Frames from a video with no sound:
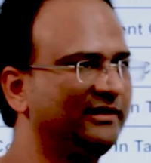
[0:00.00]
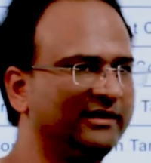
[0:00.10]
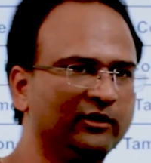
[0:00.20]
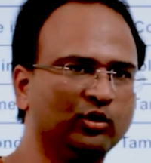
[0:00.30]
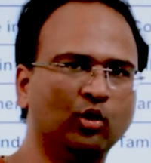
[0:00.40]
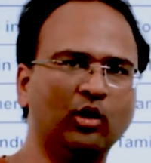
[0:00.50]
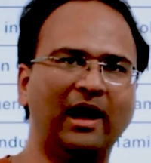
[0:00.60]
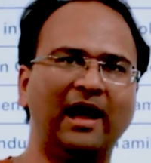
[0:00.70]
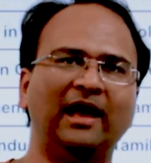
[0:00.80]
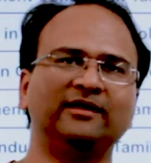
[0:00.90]
it can
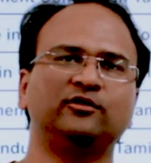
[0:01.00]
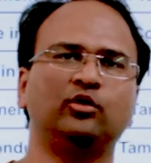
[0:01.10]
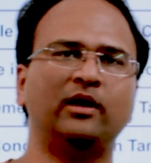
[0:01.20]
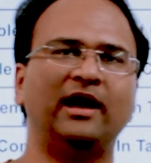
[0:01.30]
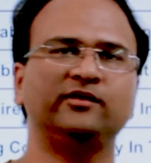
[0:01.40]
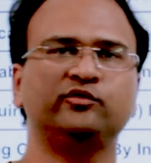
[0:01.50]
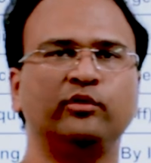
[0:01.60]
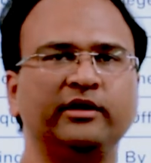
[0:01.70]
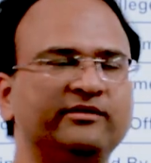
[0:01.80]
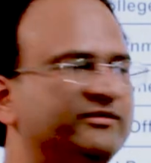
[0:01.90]
go as low as
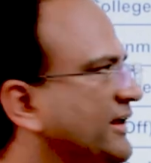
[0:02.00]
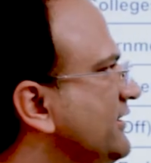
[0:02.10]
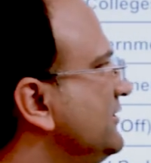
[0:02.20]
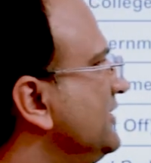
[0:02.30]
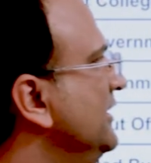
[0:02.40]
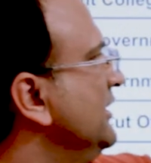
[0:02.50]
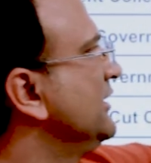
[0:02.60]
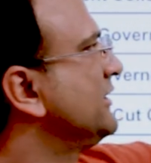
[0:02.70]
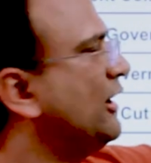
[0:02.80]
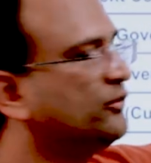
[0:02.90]

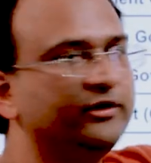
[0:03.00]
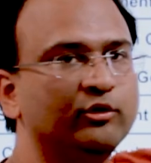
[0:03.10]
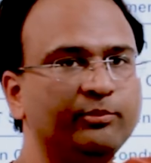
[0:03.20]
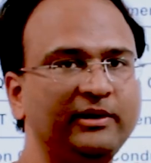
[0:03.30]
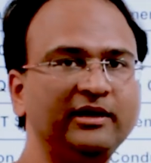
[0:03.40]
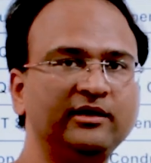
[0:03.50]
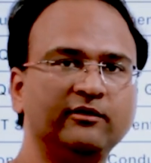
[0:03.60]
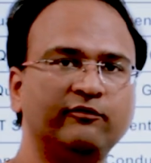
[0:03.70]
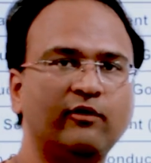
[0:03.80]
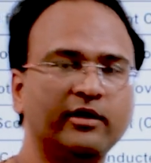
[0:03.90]
26,000 rupee
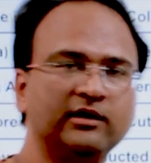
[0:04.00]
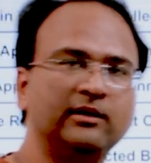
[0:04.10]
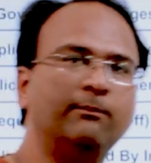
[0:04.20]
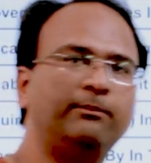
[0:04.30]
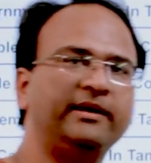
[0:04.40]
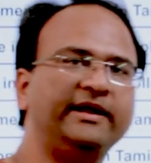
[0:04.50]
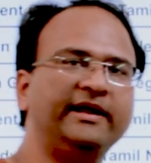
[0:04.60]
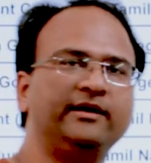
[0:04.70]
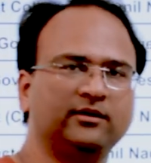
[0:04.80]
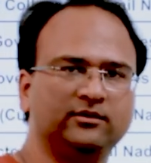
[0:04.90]
for a
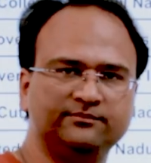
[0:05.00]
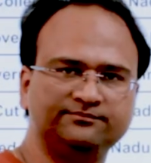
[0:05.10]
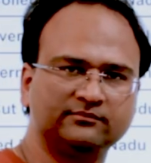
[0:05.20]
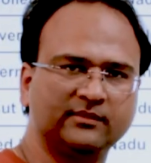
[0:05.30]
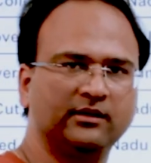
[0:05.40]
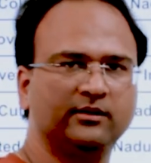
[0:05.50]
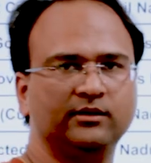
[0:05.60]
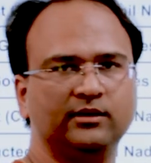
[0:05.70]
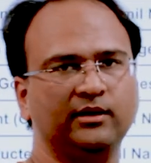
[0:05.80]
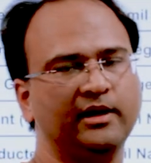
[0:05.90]
complete
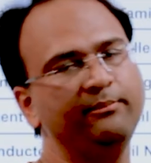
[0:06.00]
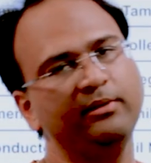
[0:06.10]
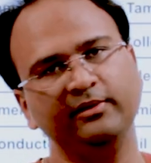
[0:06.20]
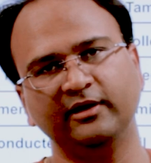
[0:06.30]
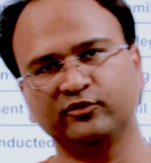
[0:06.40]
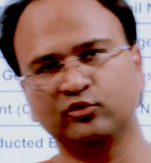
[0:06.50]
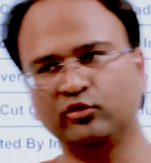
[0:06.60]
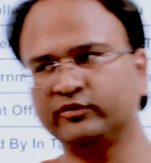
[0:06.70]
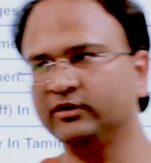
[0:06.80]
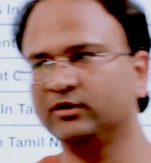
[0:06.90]
MBBS
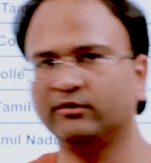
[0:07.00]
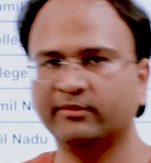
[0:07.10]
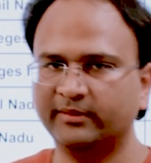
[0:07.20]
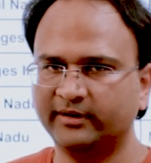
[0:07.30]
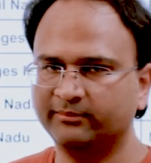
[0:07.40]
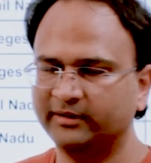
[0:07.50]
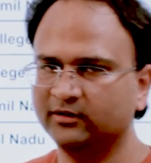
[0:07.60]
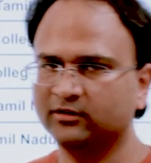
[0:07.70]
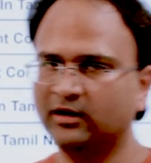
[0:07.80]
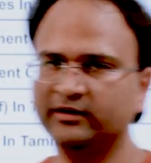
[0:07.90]
course in government
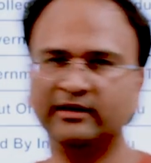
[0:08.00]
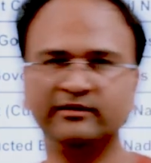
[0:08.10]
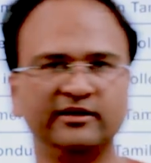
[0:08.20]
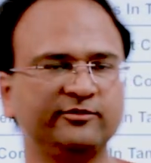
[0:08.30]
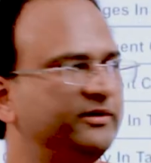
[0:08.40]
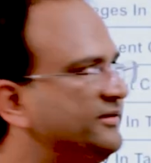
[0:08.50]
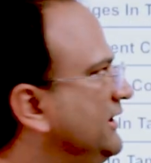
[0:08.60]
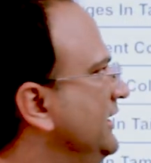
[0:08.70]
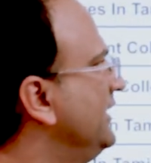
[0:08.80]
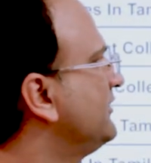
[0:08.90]
medical college. And this
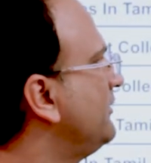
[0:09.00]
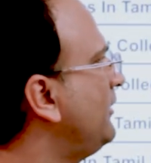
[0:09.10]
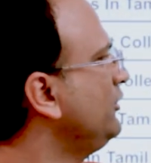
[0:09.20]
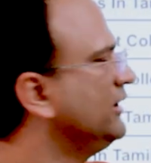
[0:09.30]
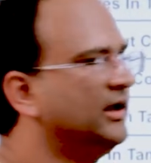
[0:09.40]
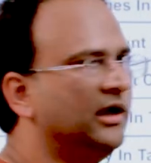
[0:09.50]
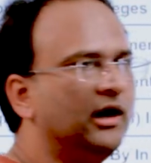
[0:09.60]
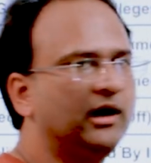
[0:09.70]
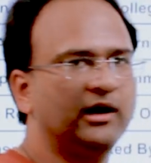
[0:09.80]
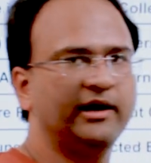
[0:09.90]
basically is about
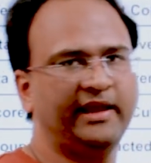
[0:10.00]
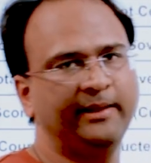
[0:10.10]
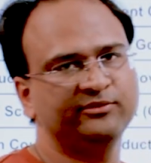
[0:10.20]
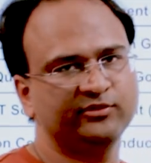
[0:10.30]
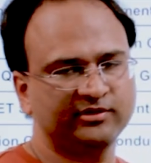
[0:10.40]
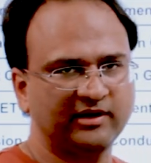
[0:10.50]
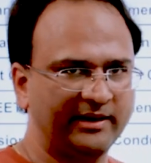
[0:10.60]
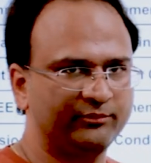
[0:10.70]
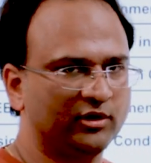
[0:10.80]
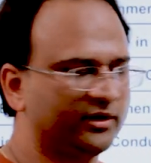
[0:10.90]
uh, AIIMS
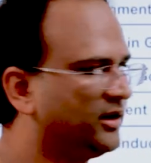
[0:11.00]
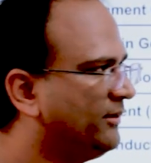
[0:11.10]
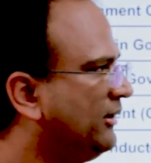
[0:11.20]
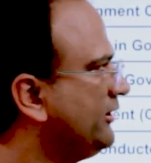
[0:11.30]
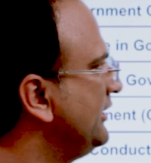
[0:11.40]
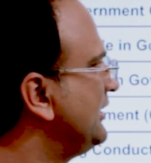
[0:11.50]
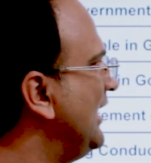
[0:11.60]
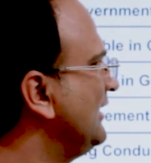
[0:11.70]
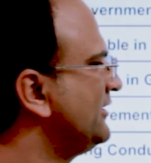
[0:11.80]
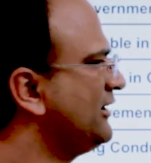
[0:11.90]
I'm talking about. It
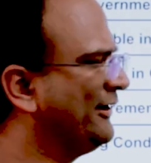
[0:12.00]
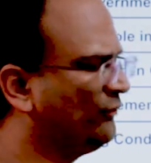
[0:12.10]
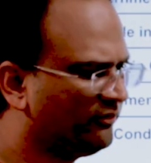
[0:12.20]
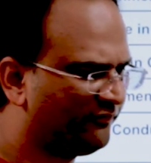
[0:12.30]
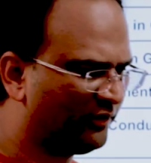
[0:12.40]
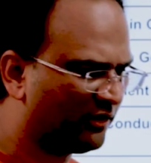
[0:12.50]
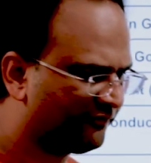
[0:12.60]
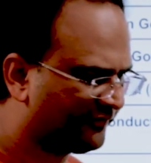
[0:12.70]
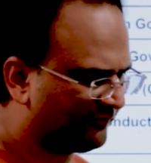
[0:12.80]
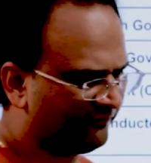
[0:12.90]
has an annual fee
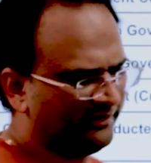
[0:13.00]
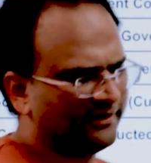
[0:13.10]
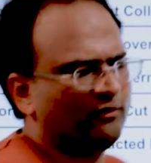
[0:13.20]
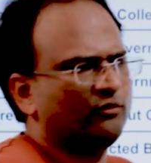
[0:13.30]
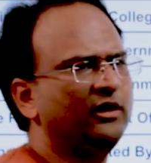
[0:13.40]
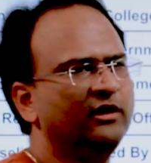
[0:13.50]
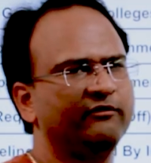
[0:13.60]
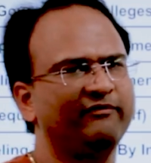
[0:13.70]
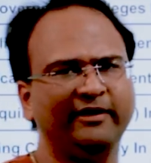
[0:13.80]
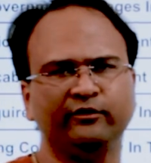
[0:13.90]
of roughly around
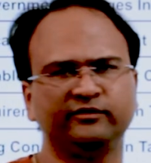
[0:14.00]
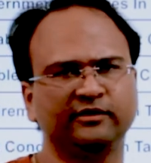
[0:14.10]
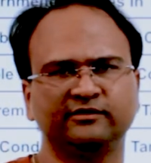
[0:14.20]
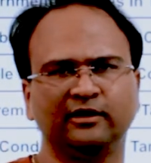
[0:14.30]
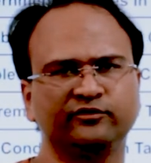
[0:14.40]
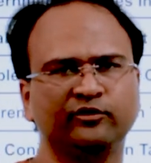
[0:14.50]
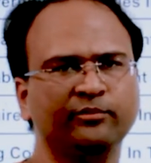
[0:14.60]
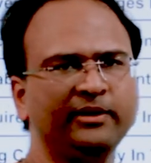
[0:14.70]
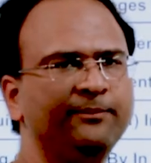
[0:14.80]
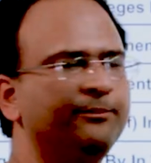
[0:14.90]
five to 6,000
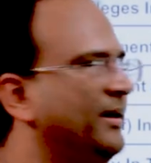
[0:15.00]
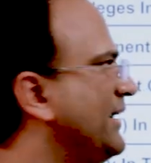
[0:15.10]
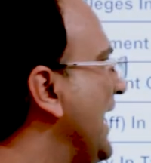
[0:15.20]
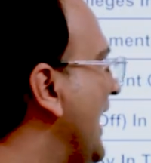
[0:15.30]
rupee per